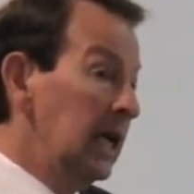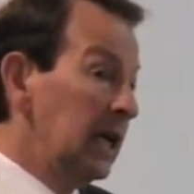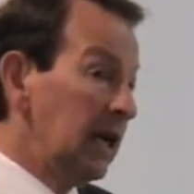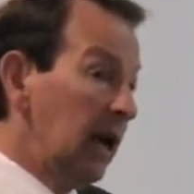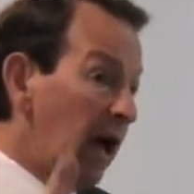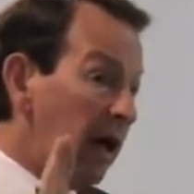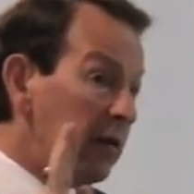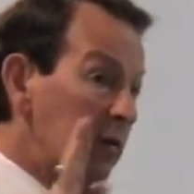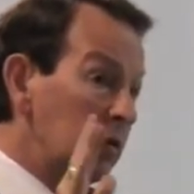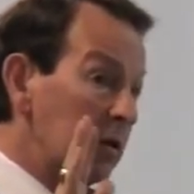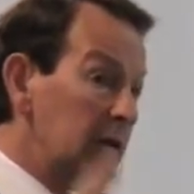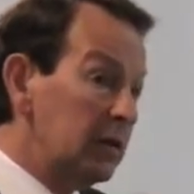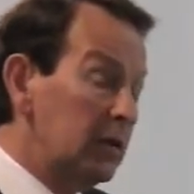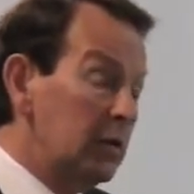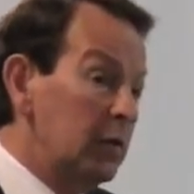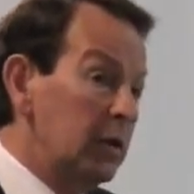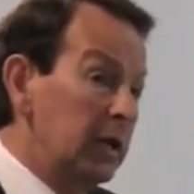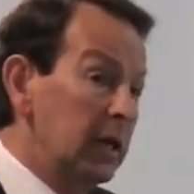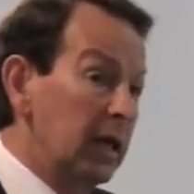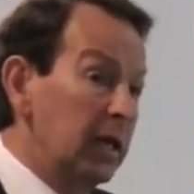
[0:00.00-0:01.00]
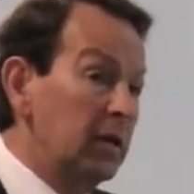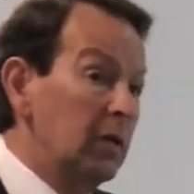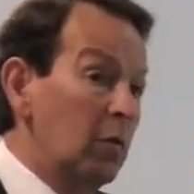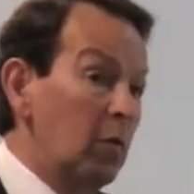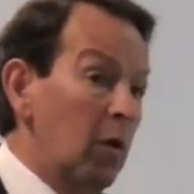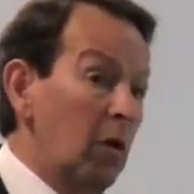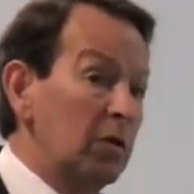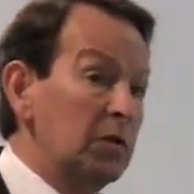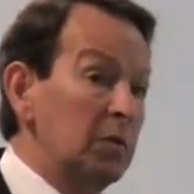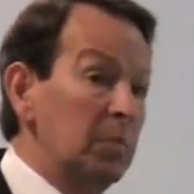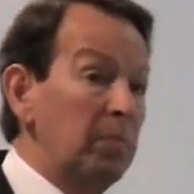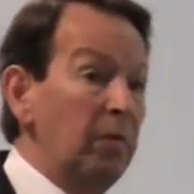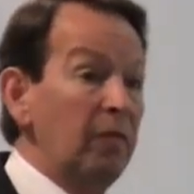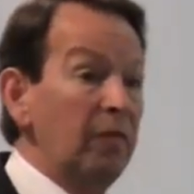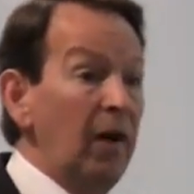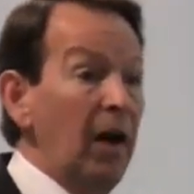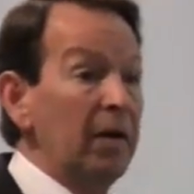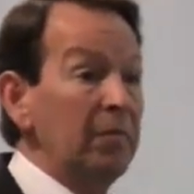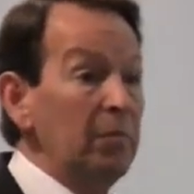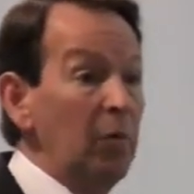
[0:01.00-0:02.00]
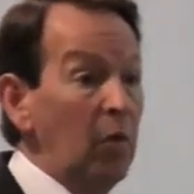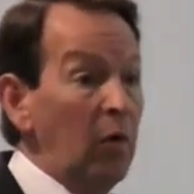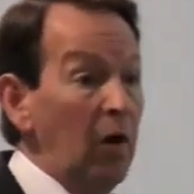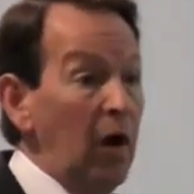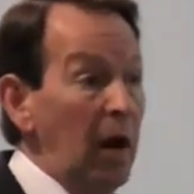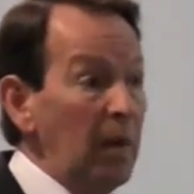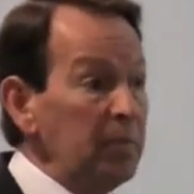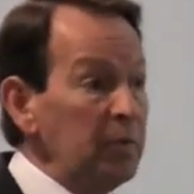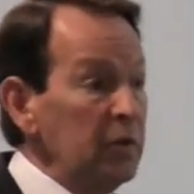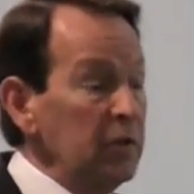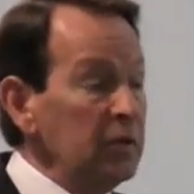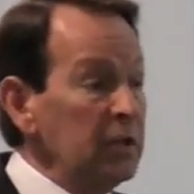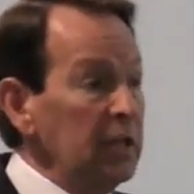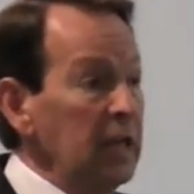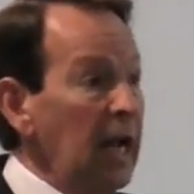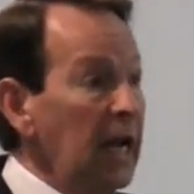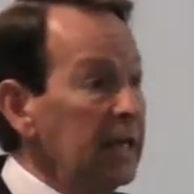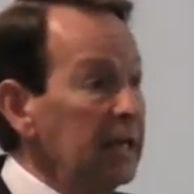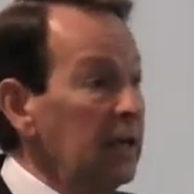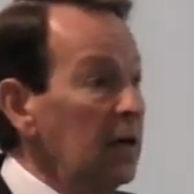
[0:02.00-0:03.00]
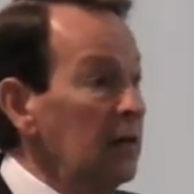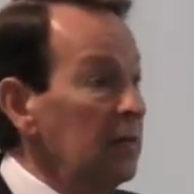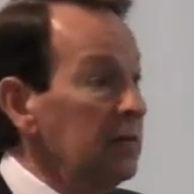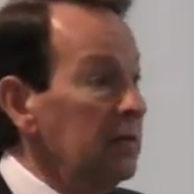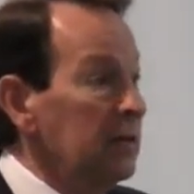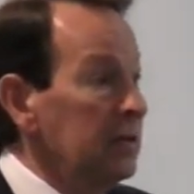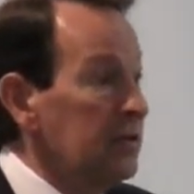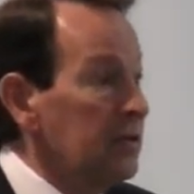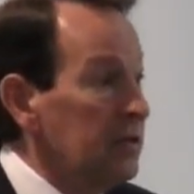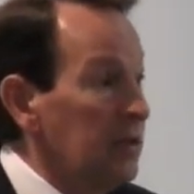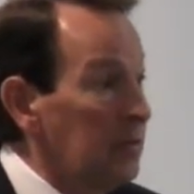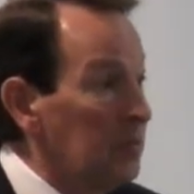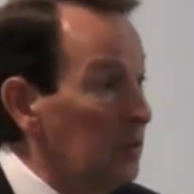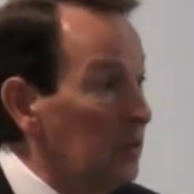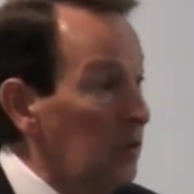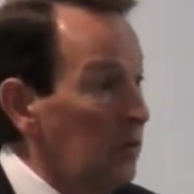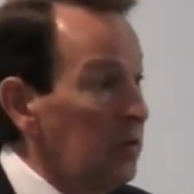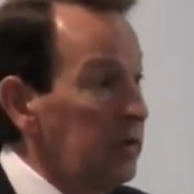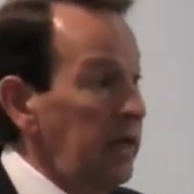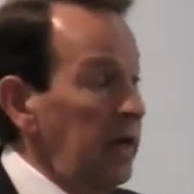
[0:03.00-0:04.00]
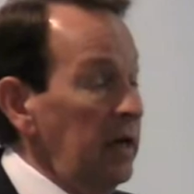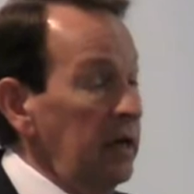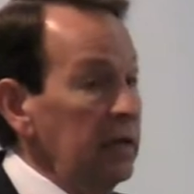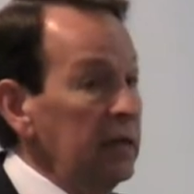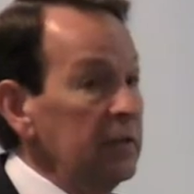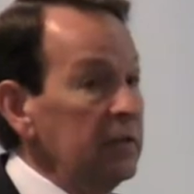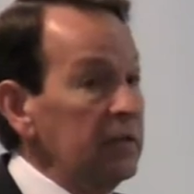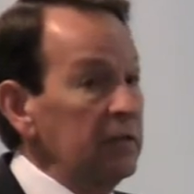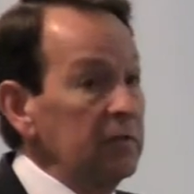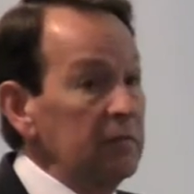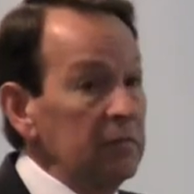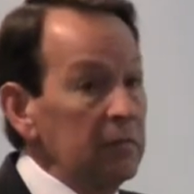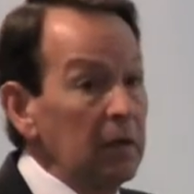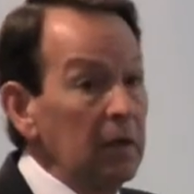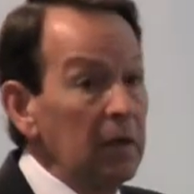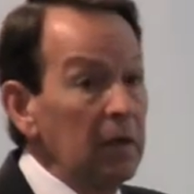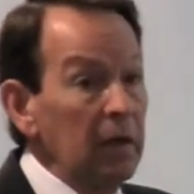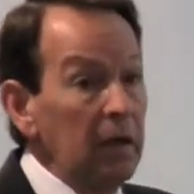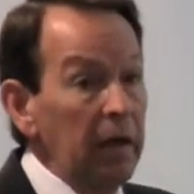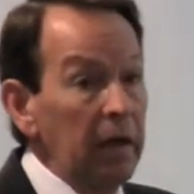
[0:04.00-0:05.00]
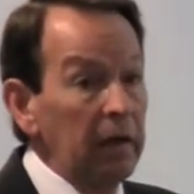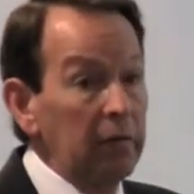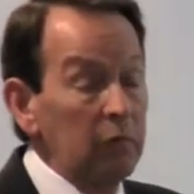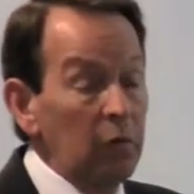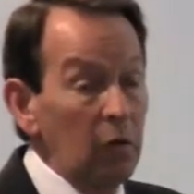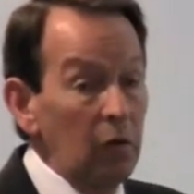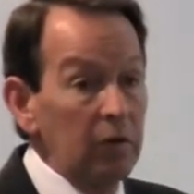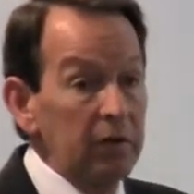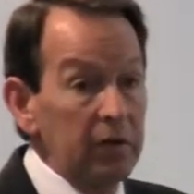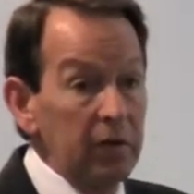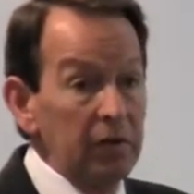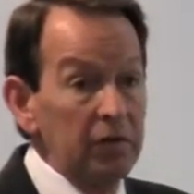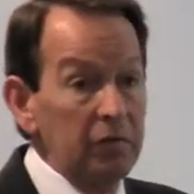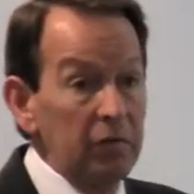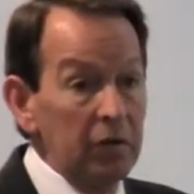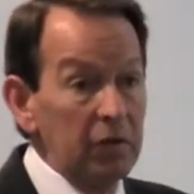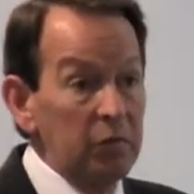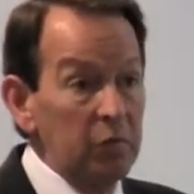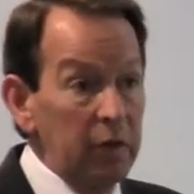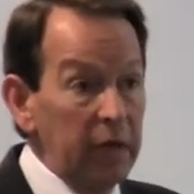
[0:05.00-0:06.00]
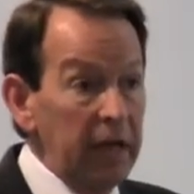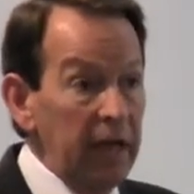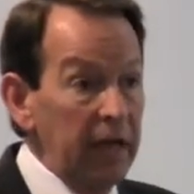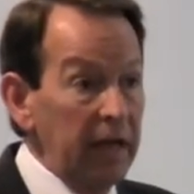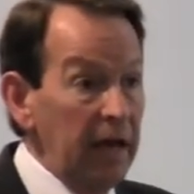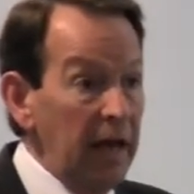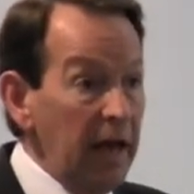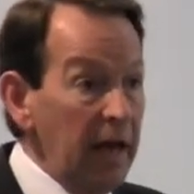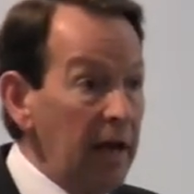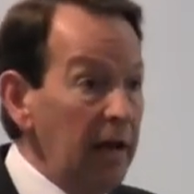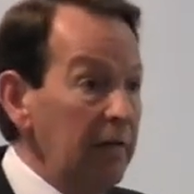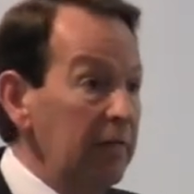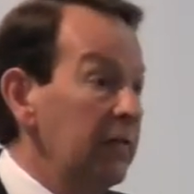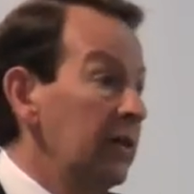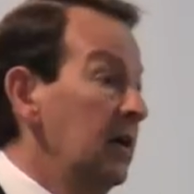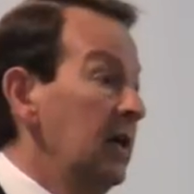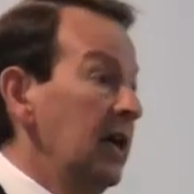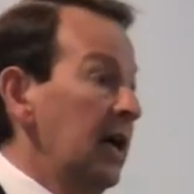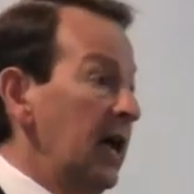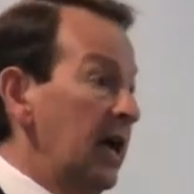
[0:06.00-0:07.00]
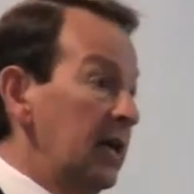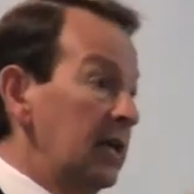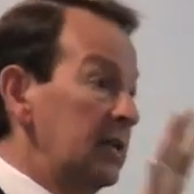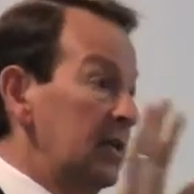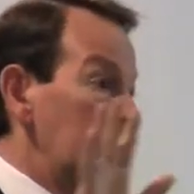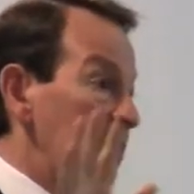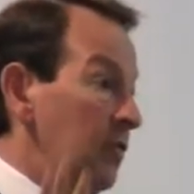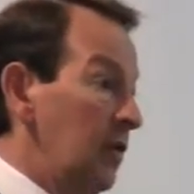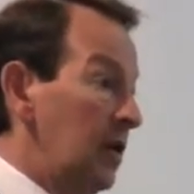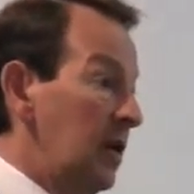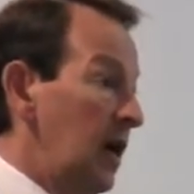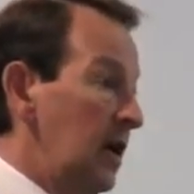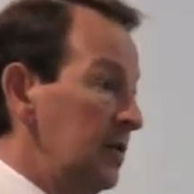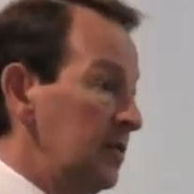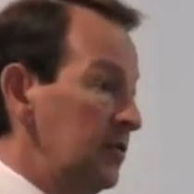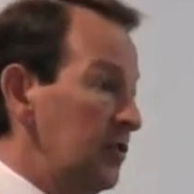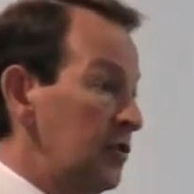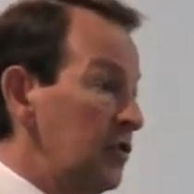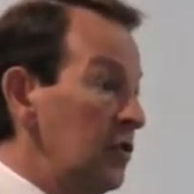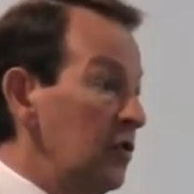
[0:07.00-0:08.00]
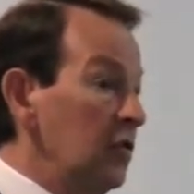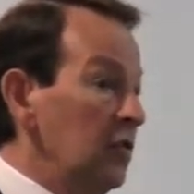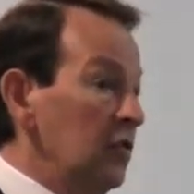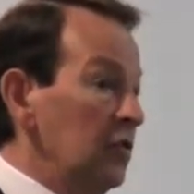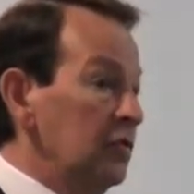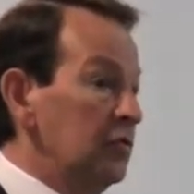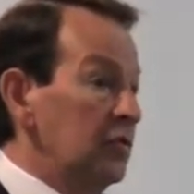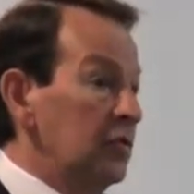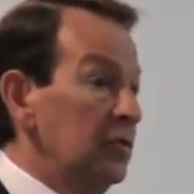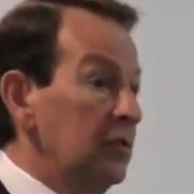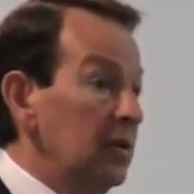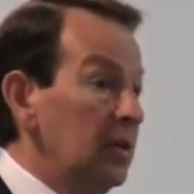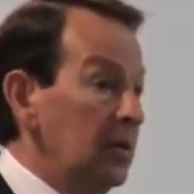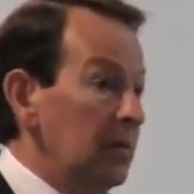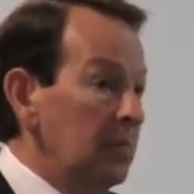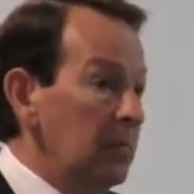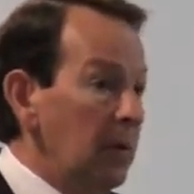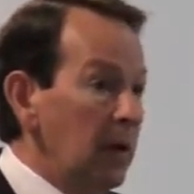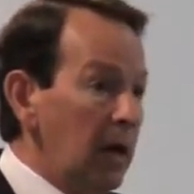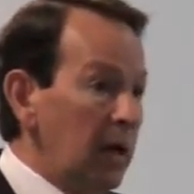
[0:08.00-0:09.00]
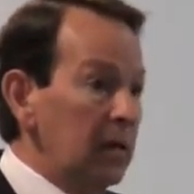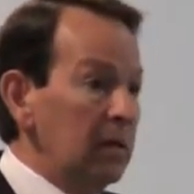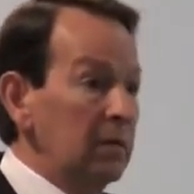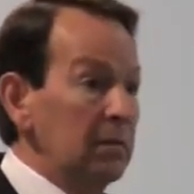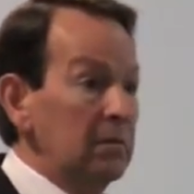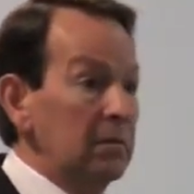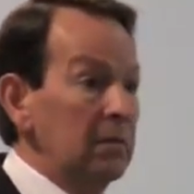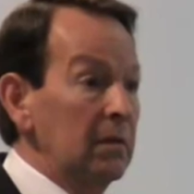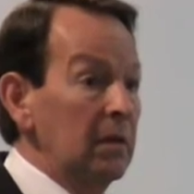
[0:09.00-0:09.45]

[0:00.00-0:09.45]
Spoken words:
Not only do we need to work to provide more options, and I know that in some rural counties and rural districts we can't have 8 different kinds of schools, but